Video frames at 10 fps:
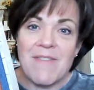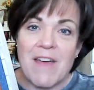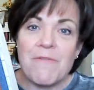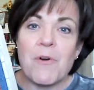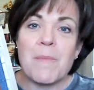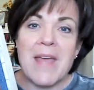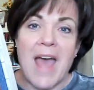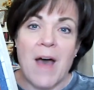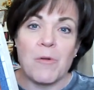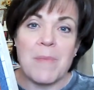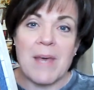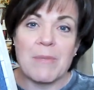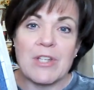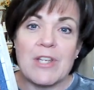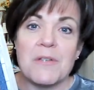that for me. I will be able
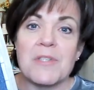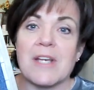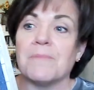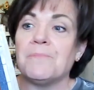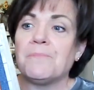to use it.